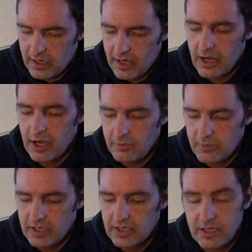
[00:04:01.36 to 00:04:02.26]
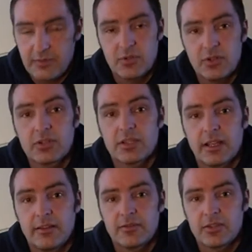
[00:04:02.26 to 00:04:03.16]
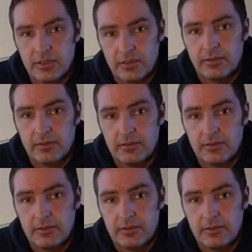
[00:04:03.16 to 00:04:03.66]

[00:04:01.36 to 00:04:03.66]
I hope it keeps you safe too.